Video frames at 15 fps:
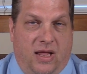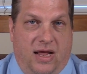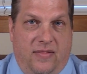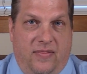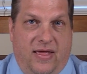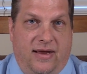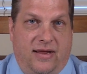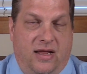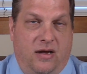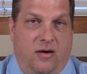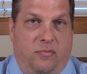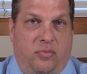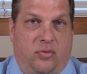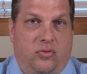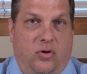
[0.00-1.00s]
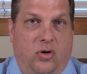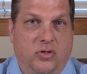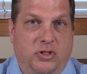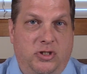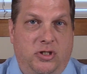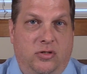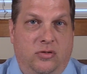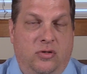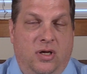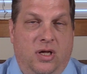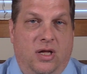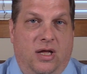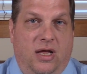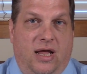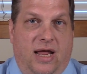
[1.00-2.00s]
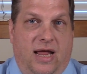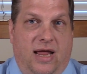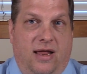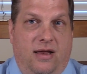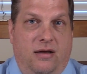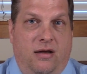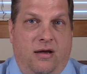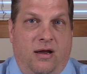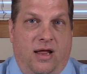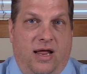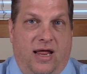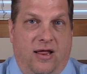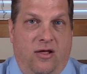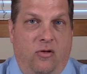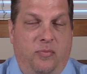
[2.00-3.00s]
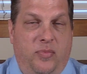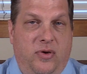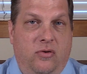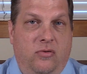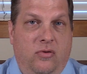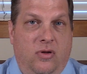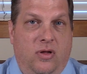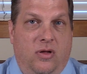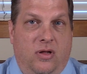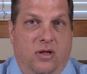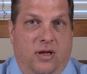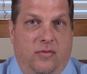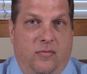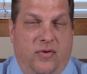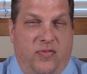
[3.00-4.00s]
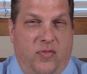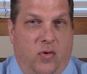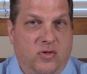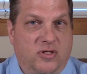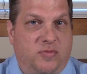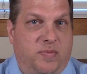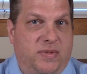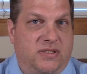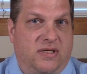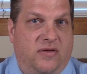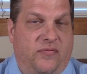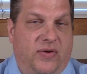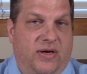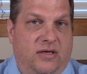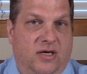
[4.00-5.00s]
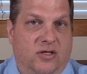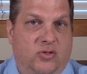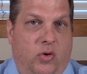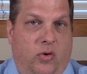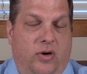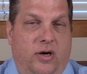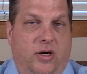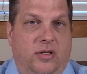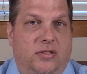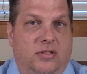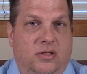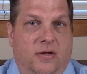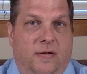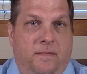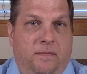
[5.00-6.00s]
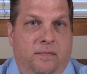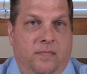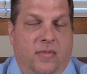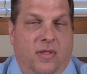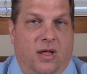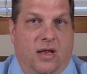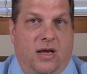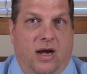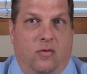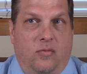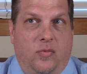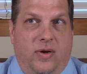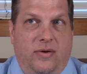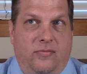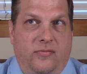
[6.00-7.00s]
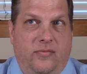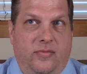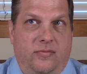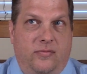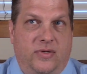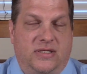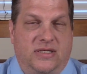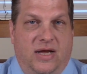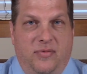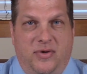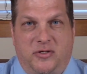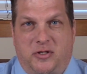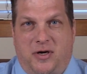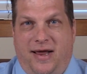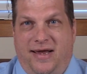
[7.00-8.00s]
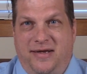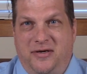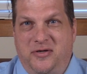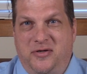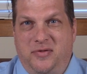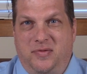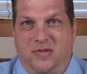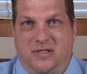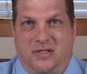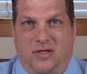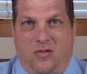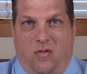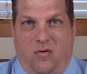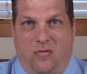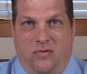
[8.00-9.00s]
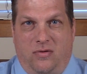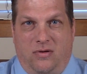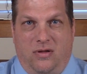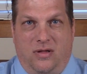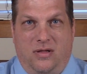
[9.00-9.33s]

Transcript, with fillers: and that can approach you and help you with those specific disorders. Now, when we say we're trying to do this alone,